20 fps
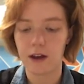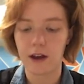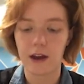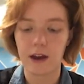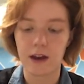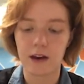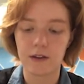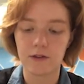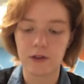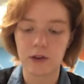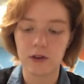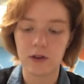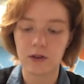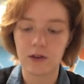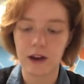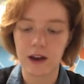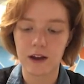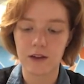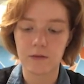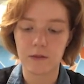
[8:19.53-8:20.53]
And if you
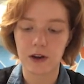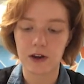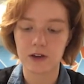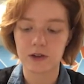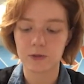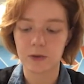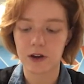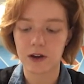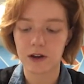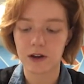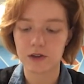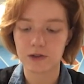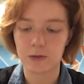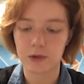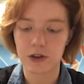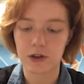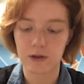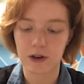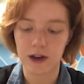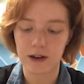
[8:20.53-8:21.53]
don't have Mod Podge,
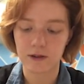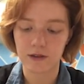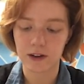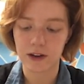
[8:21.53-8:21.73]
but you have